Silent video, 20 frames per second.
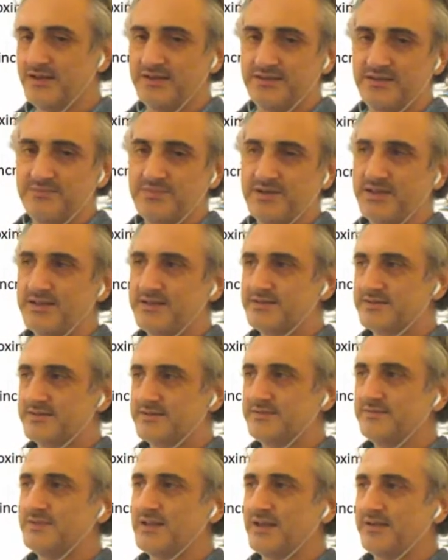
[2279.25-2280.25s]
and depends
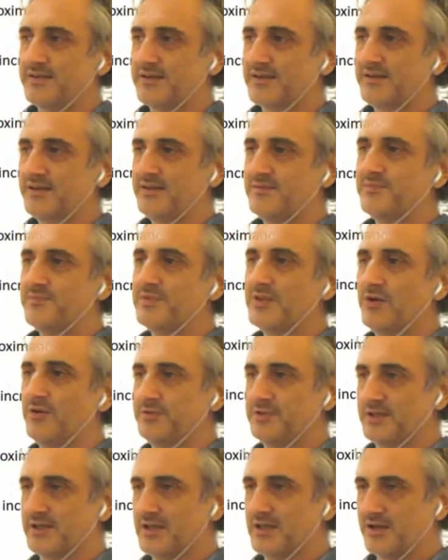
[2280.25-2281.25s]
directly
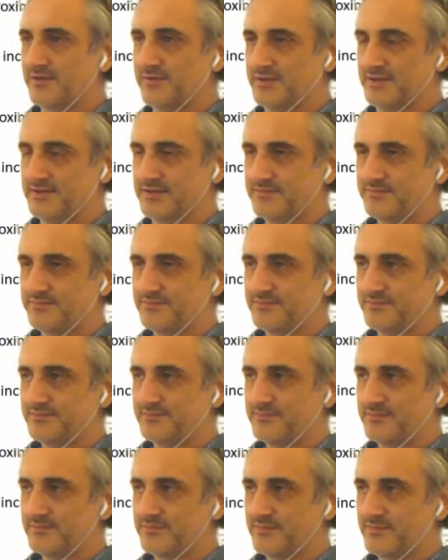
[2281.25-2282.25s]
on the current,
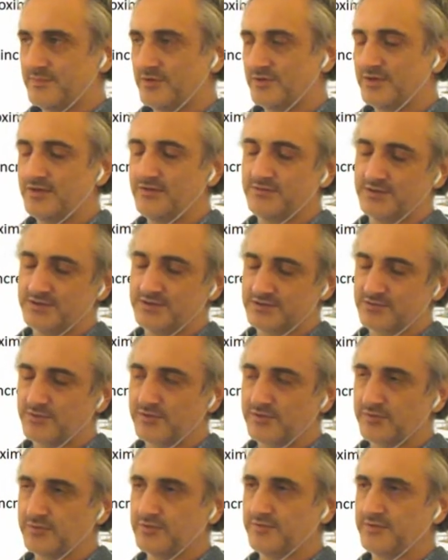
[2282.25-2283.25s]
okay, on the
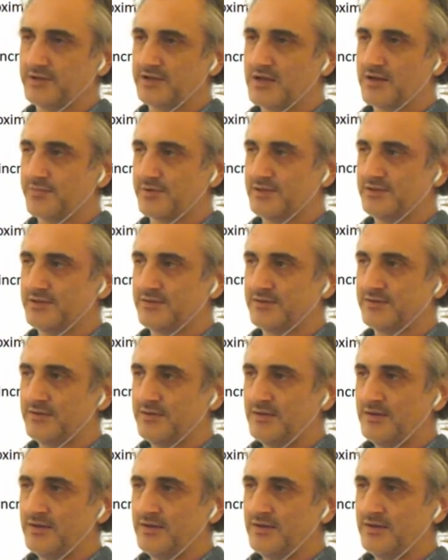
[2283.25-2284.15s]
square root of the current.